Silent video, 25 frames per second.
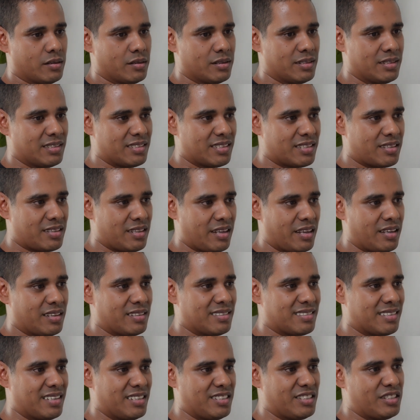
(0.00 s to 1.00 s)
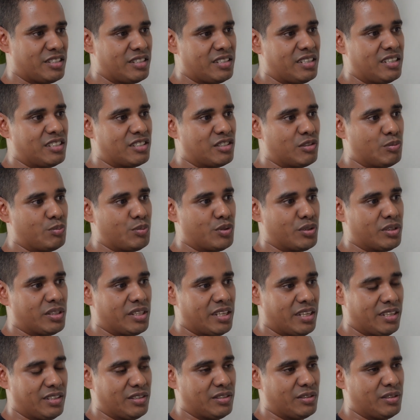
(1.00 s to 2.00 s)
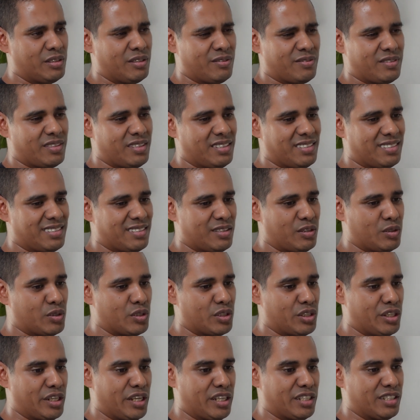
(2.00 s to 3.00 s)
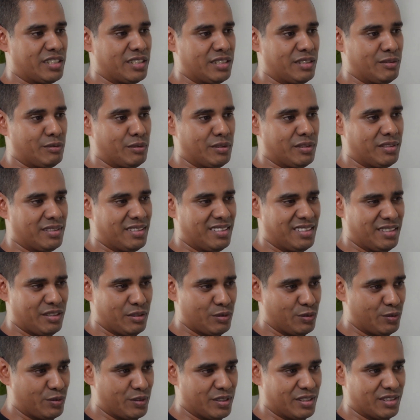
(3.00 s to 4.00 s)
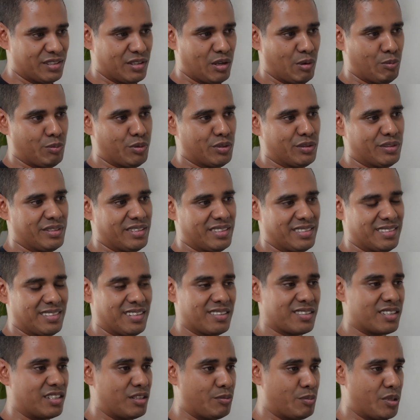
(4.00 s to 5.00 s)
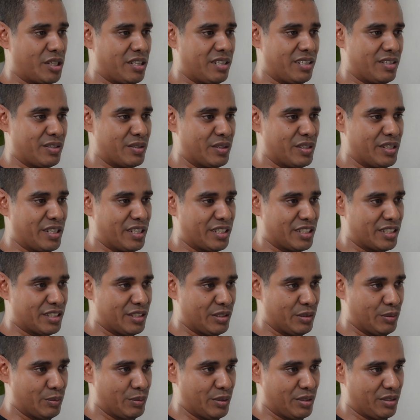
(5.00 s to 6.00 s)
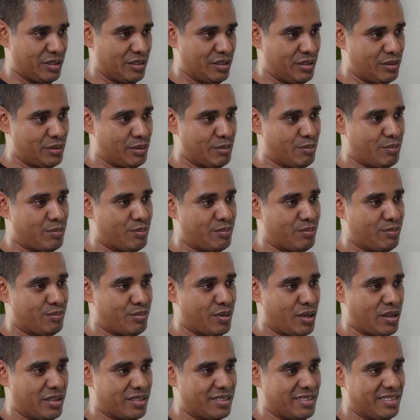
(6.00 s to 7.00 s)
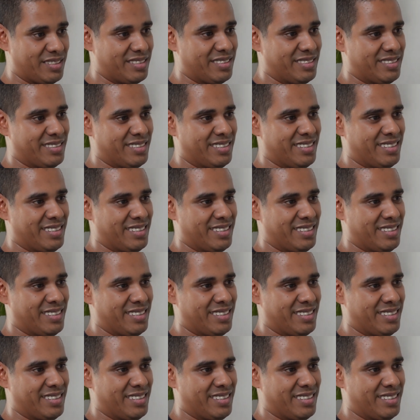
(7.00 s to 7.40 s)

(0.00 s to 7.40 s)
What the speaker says: It's things that you need to put into. If there's no connection within you, for example, there's not going to be any connection with your partner.